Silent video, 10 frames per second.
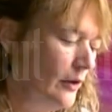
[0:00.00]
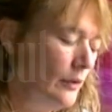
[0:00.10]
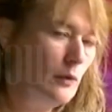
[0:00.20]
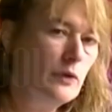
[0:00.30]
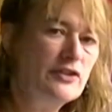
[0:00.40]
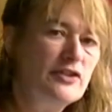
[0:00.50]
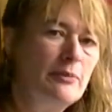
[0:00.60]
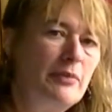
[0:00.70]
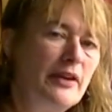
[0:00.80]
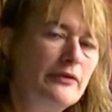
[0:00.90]
Well, what's the
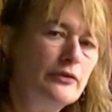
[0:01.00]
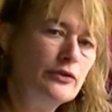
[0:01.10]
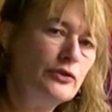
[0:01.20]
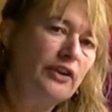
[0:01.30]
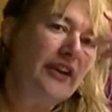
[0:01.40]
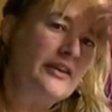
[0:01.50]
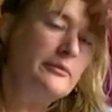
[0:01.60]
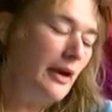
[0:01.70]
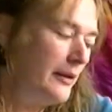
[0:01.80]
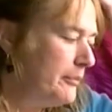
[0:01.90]
plan for today?
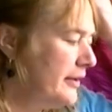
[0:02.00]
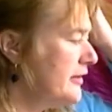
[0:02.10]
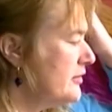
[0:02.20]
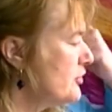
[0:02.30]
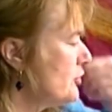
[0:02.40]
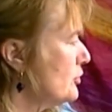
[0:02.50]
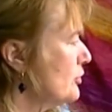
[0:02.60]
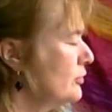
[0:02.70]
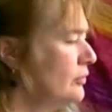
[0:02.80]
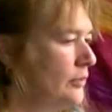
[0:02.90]
My plan is
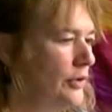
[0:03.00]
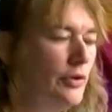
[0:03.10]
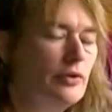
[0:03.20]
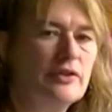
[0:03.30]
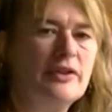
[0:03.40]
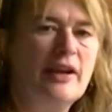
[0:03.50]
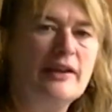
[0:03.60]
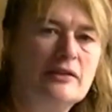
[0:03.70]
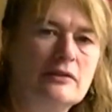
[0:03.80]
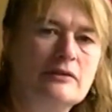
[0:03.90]
to work on an
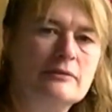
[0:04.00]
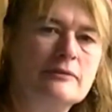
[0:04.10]
icon.